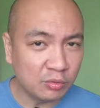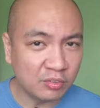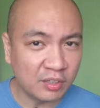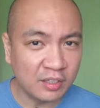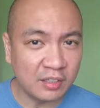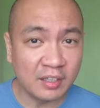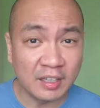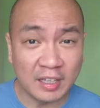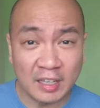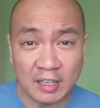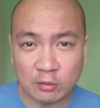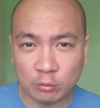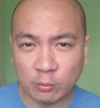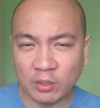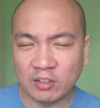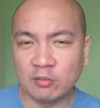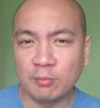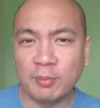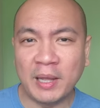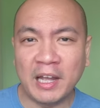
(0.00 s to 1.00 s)
using
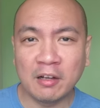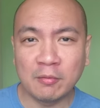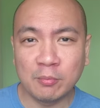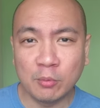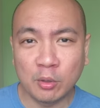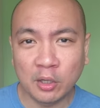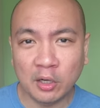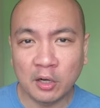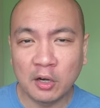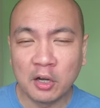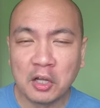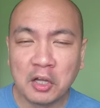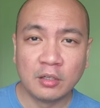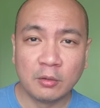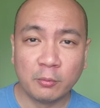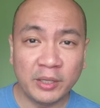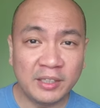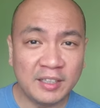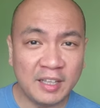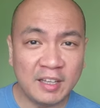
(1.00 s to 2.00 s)
East West Bank more.
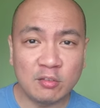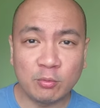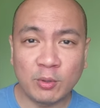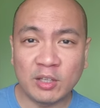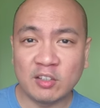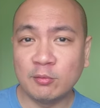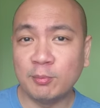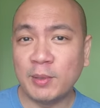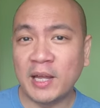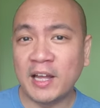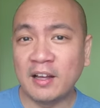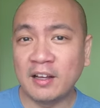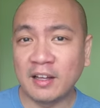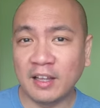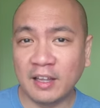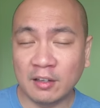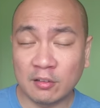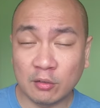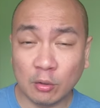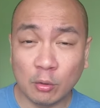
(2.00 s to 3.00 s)
With East West
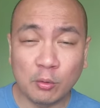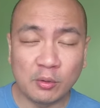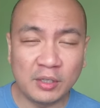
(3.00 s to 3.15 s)
Bank, it's